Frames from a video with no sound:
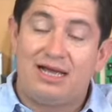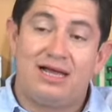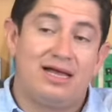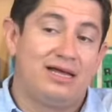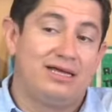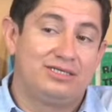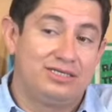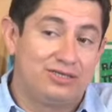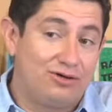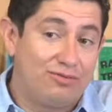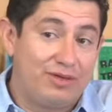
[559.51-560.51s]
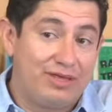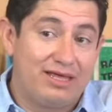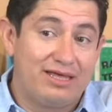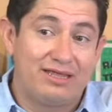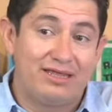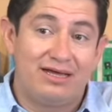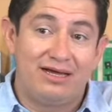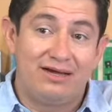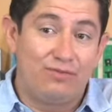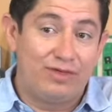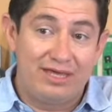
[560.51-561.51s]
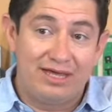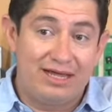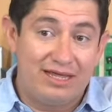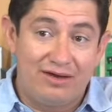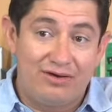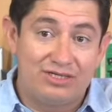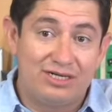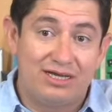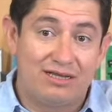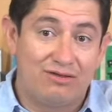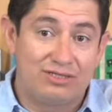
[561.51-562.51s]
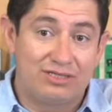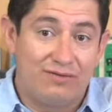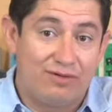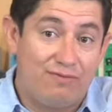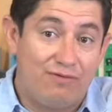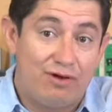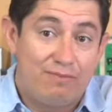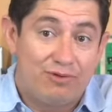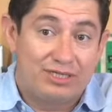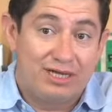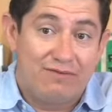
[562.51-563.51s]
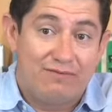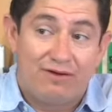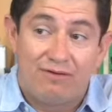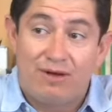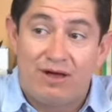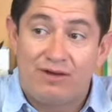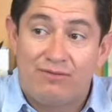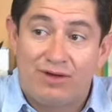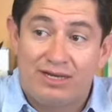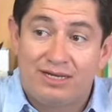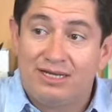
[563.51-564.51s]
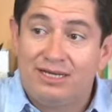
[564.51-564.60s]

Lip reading: And she told me that within a year she had lost about 40% of her body weight.